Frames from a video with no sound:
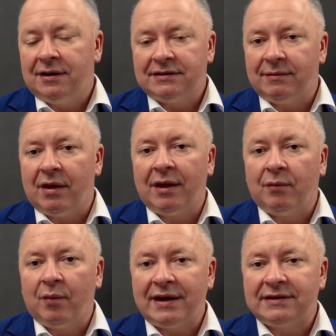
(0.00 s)
some light
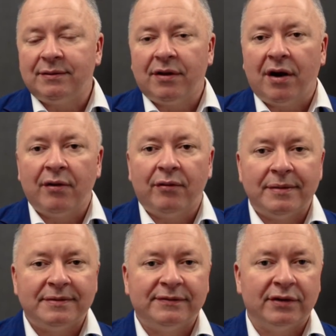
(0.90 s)
weights with high
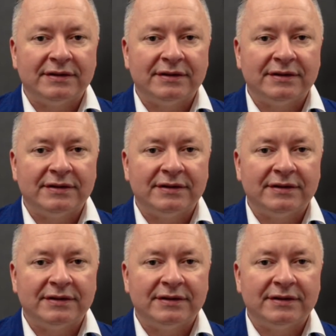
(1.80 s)
reps, for